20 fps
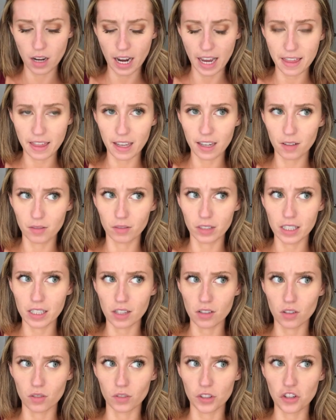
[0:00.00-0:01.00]
I think it
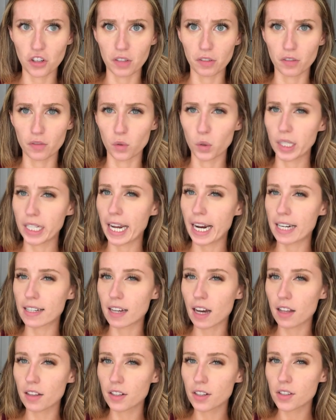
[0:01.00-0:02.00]
retails originally for
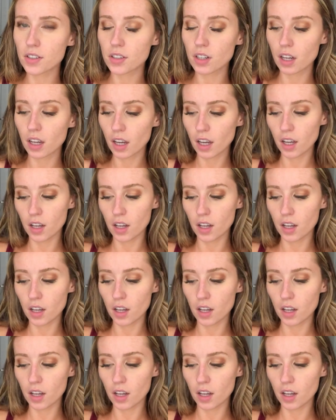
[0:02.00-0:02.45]
$48.